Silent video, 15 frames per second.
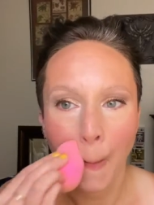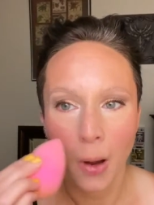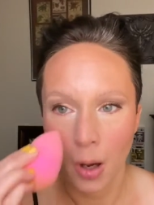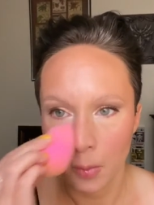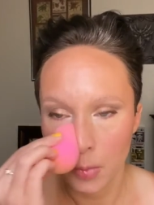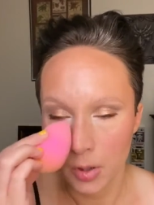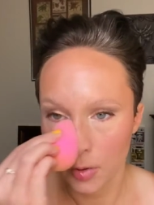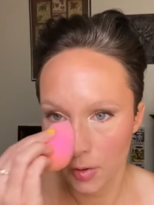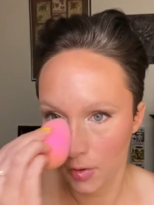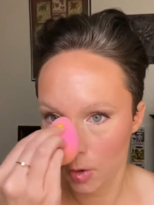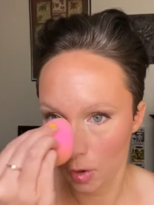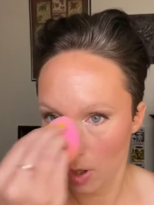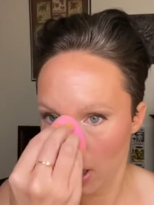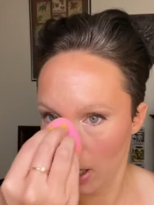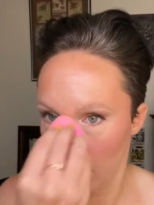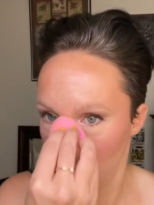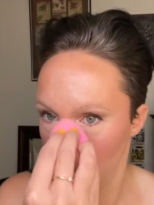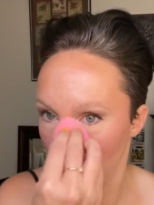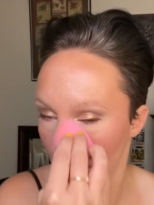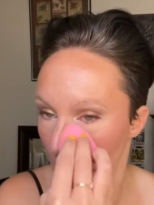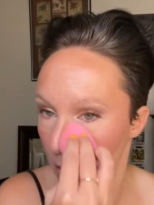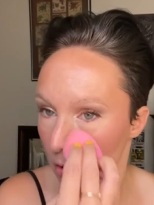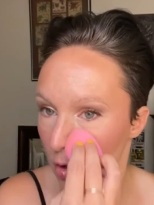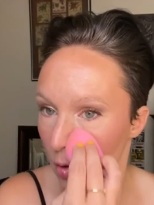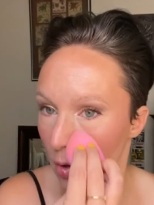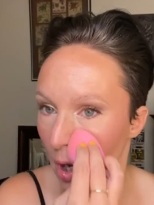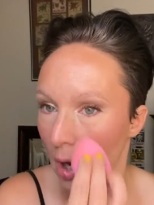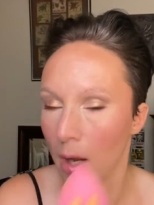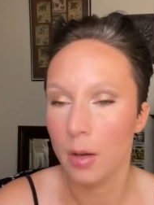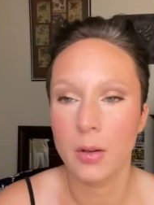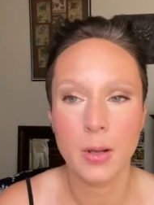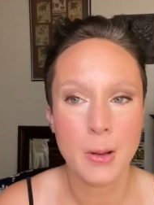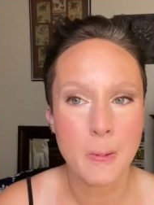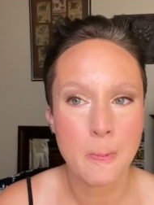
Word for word: I'm just trying to not